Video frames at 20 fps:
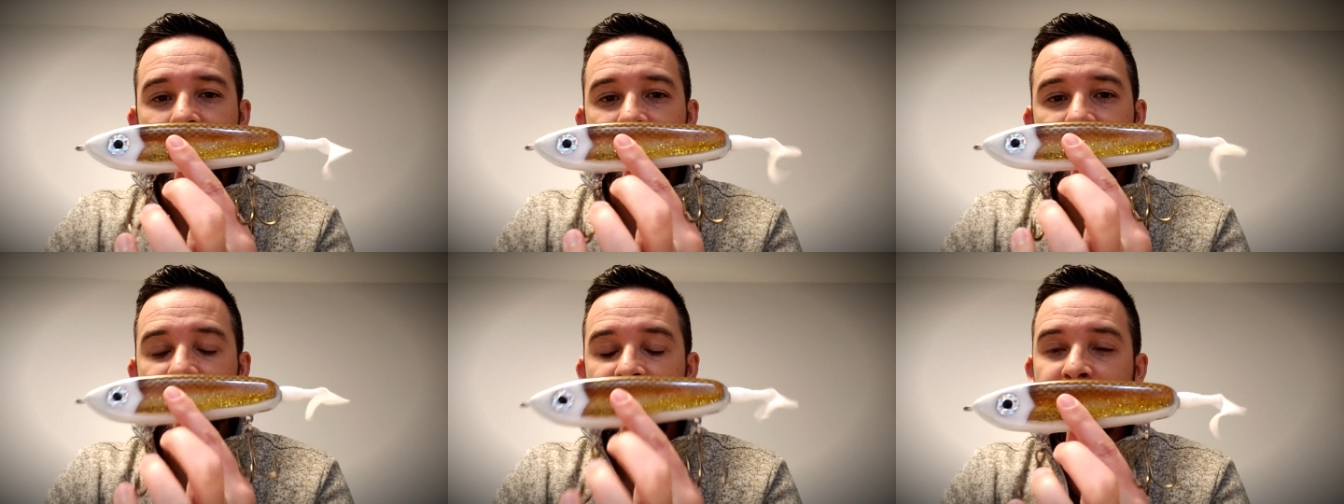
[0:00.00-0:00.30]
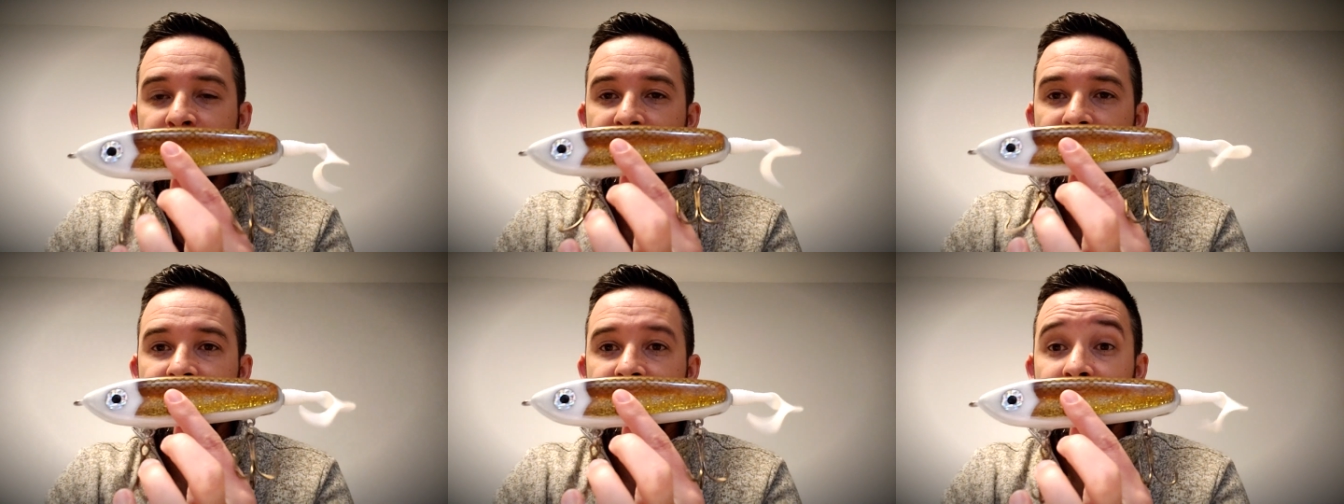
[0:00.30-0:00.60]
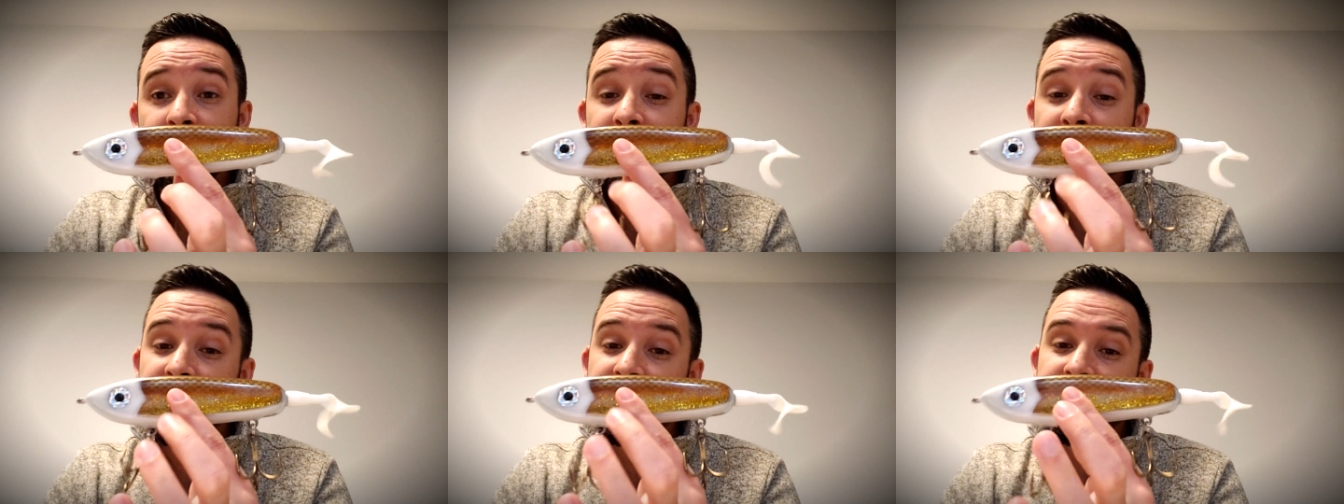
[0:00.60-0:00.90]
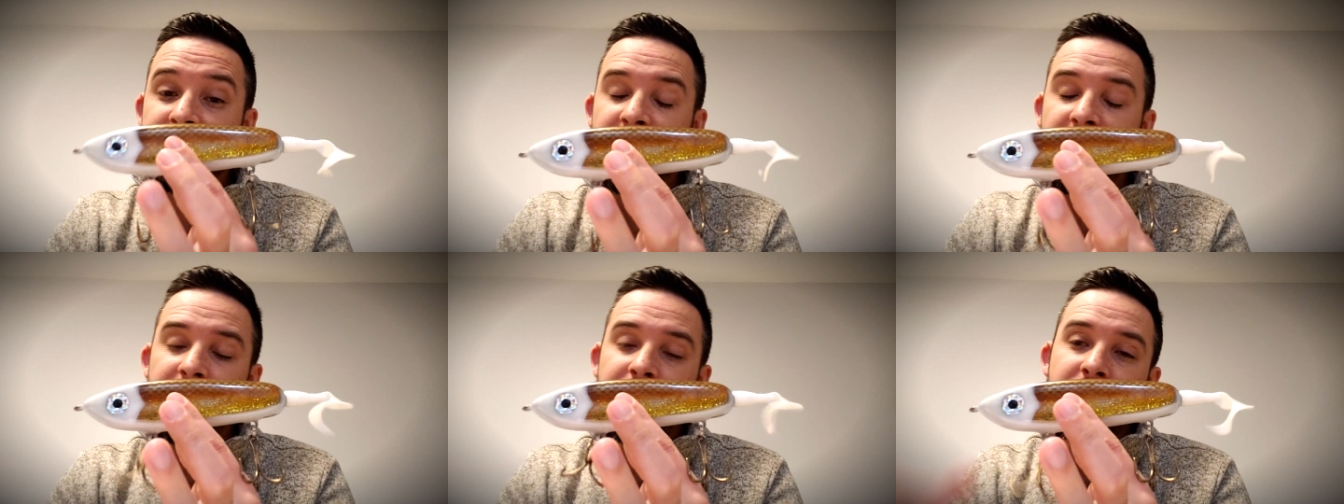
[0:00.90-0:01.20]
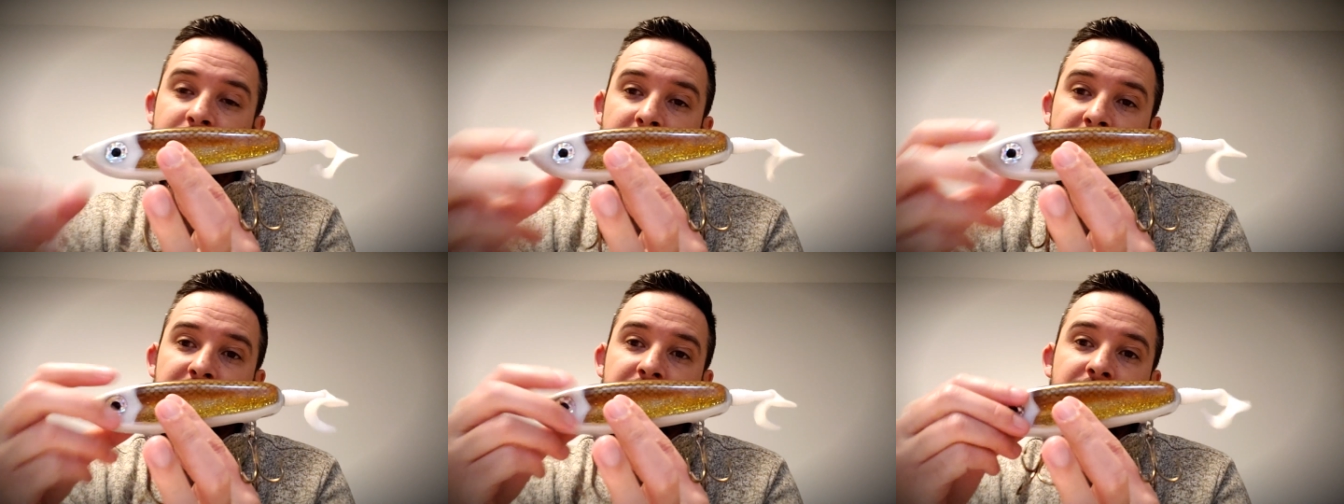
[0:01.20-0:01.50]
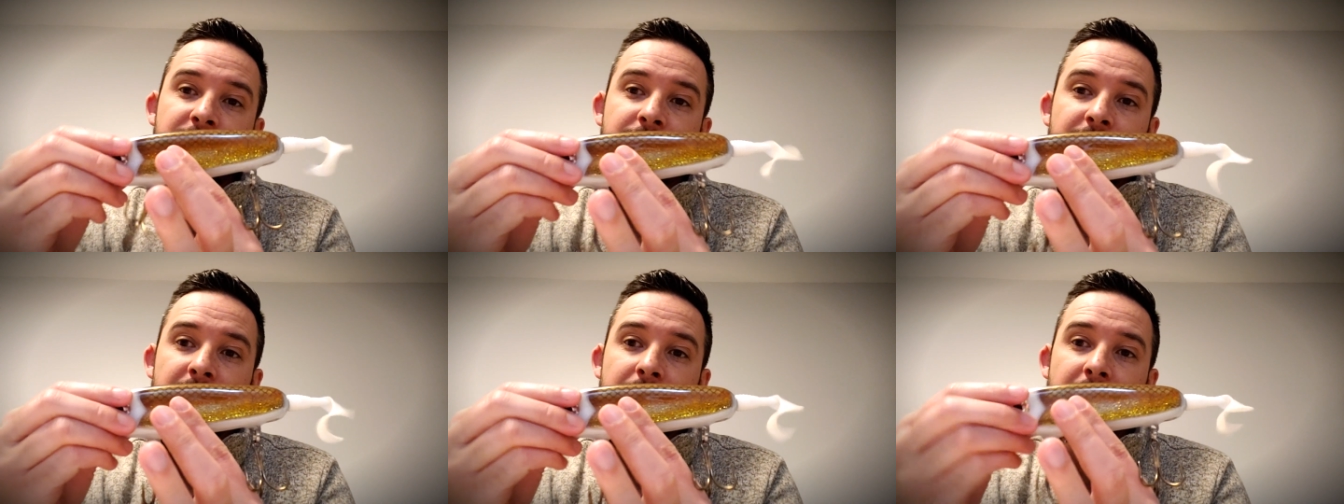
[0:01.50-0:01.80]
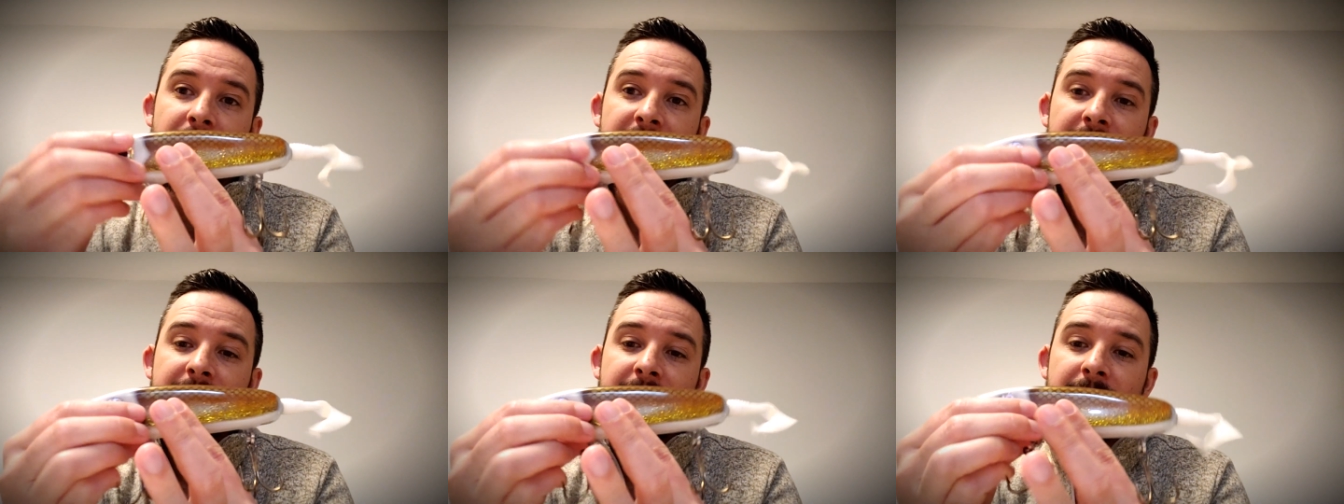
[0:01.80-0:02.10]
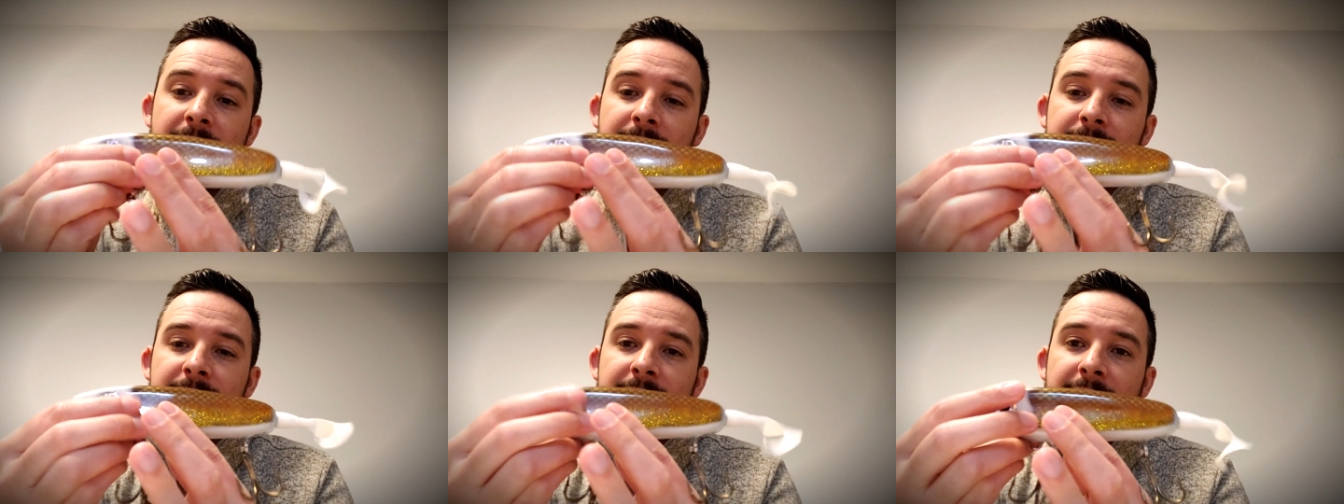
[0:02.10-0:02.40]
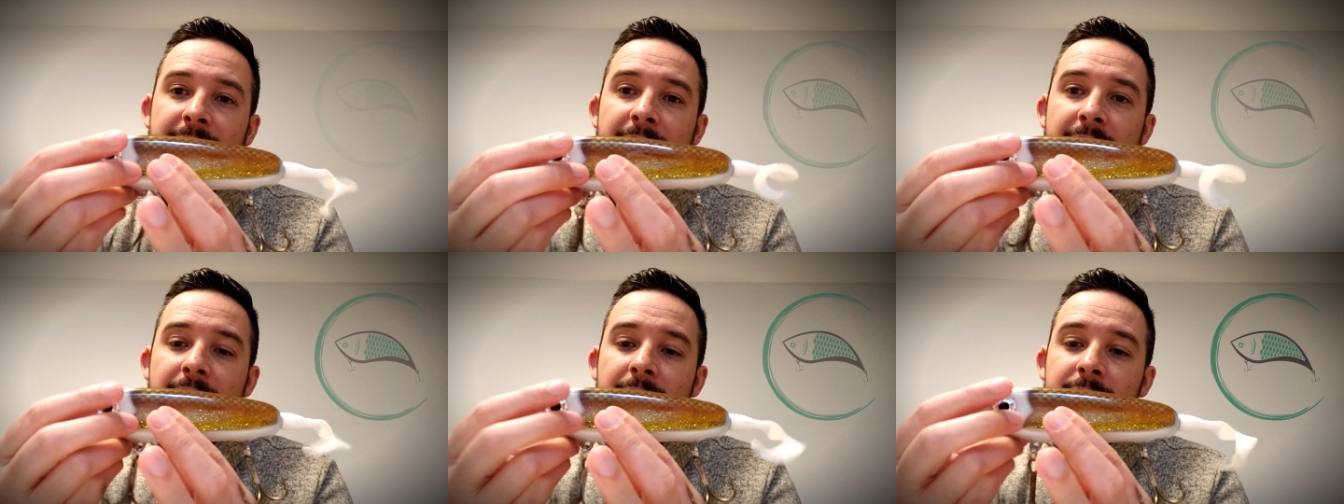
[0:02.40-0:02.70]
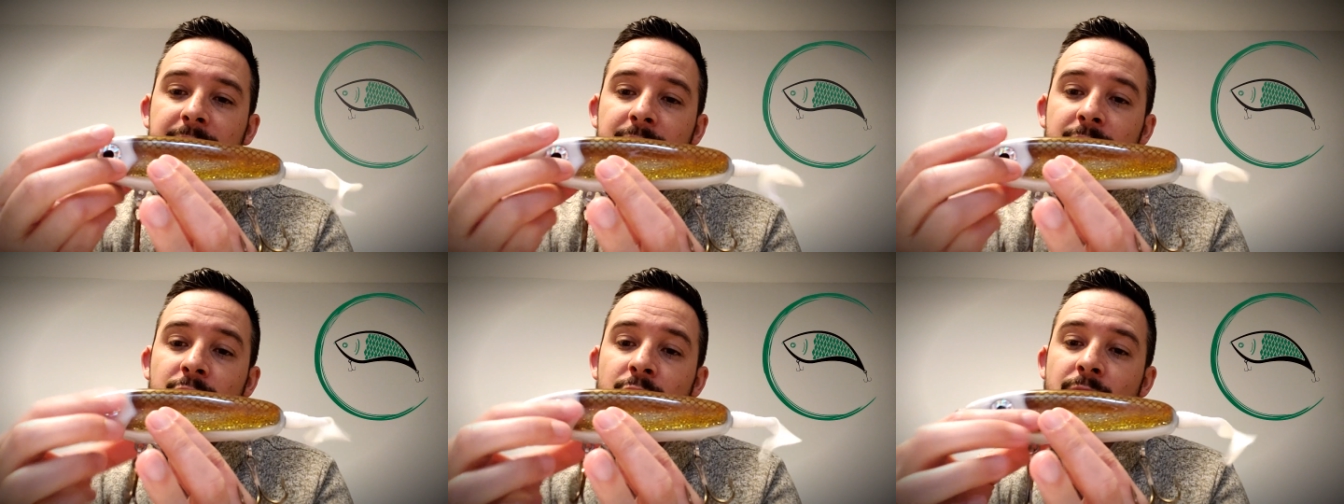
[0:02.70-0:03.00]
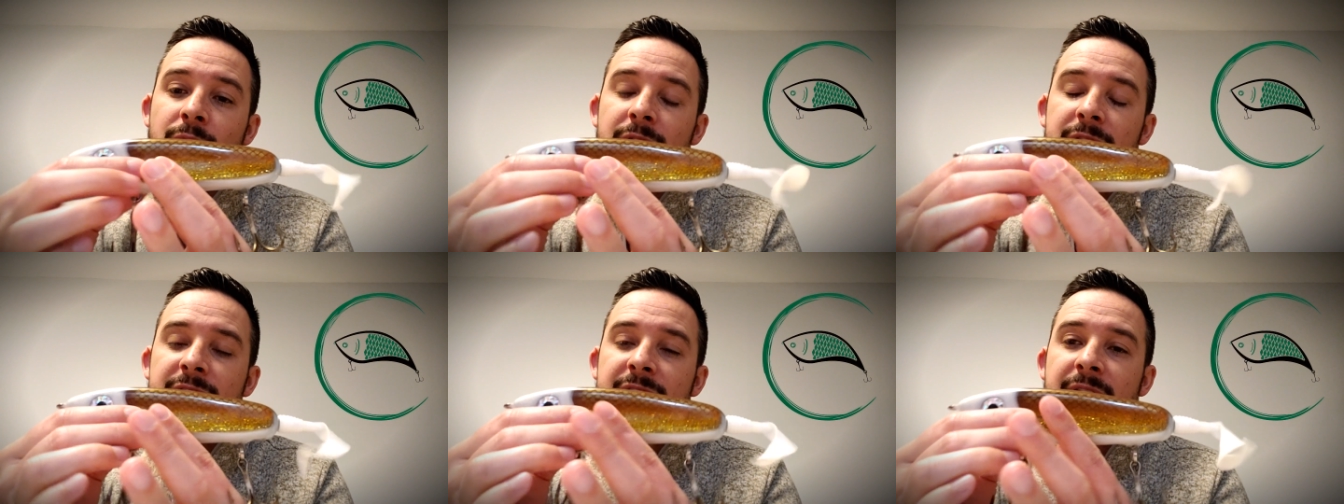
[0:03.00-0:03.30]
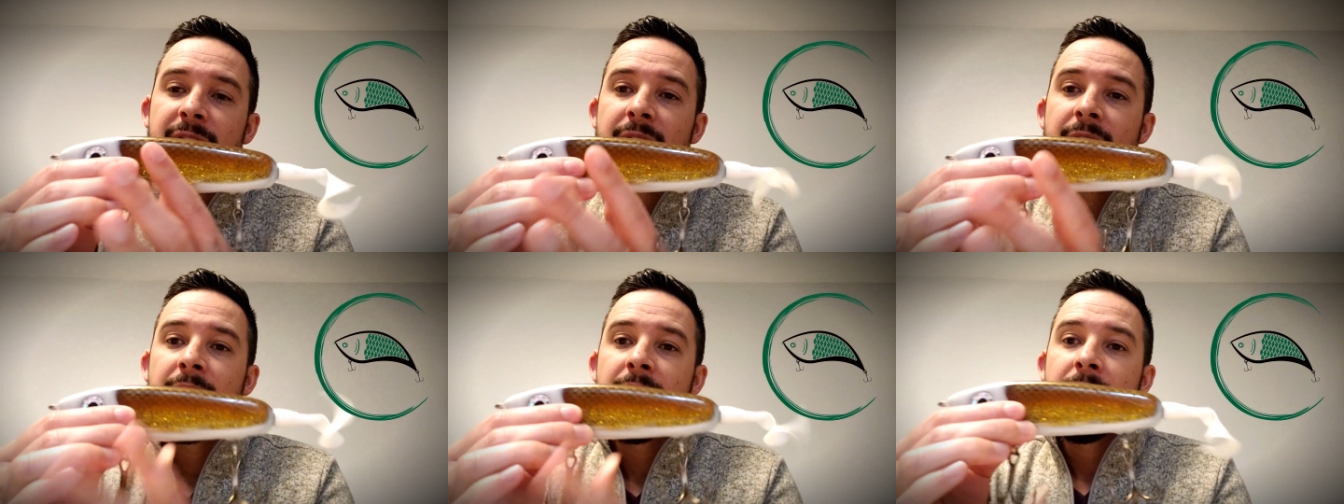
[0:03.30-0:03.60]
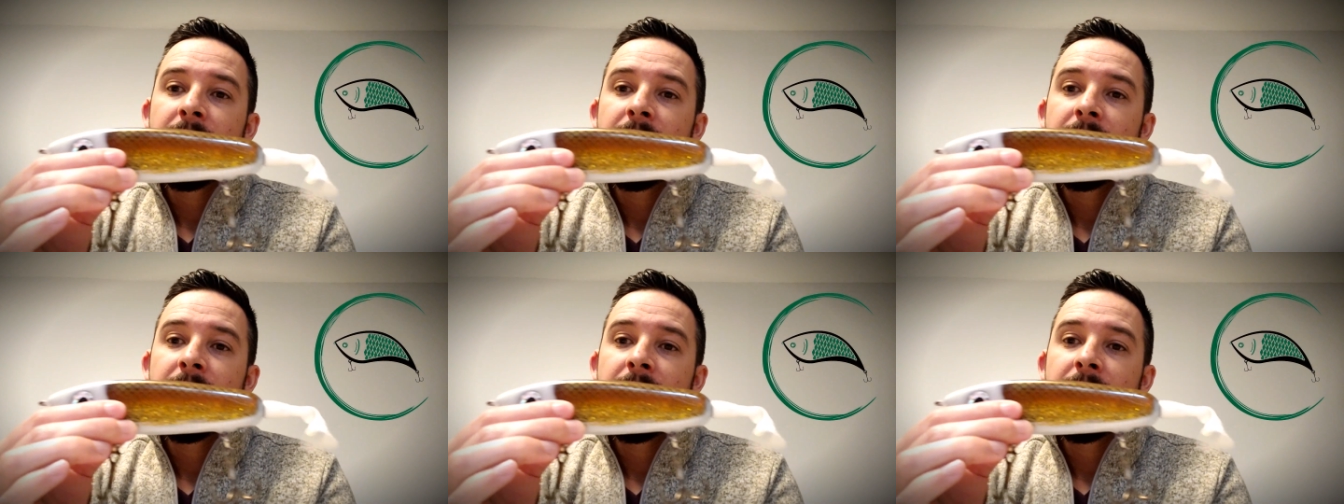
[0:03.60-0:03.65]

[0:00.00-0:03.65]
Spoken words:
I just picked up yesterday from my good friend Mike Conklin at Conklin Lures.